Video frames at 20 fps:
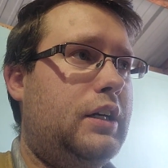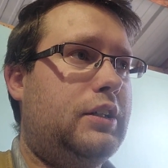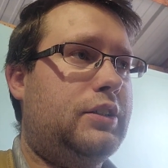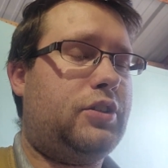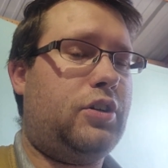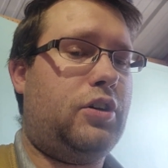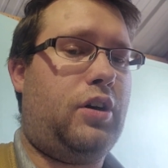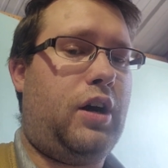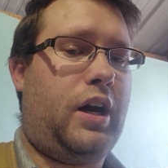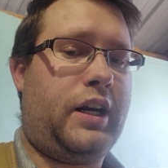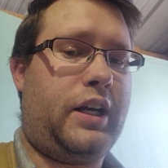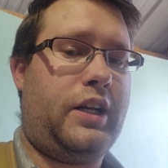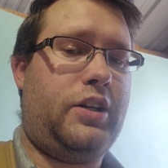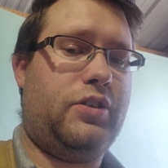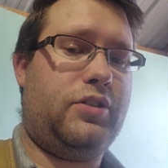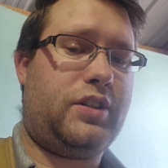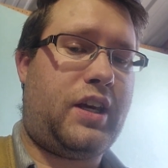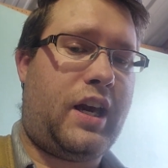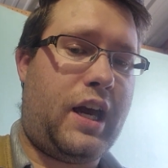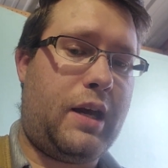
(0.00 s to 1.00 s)
So I'm going to
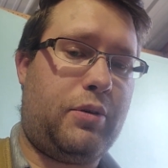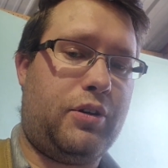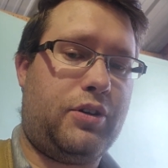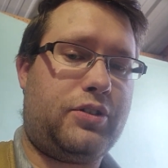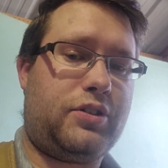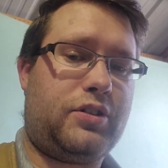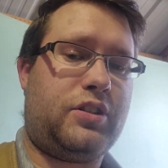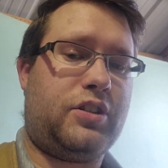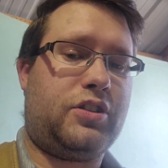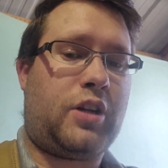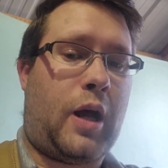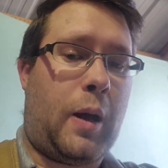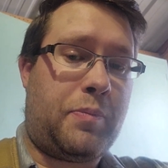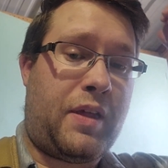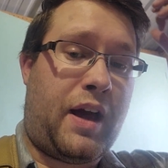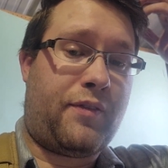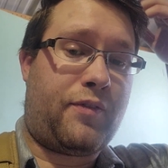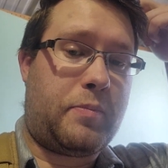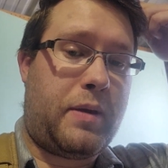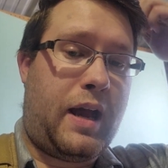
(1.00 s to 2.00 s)
use cables to stop
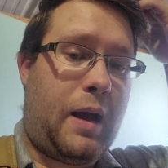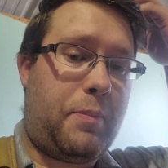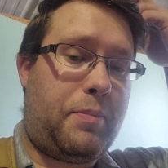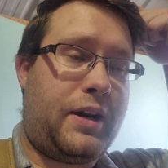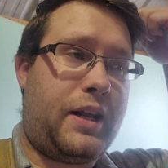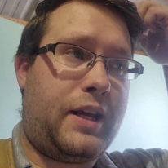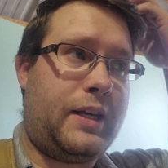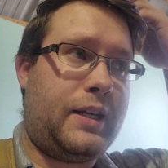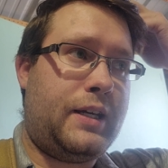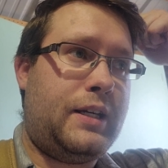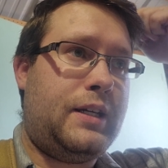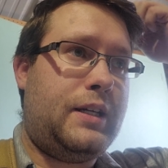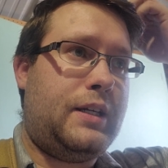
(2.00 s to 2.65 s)
that from happening.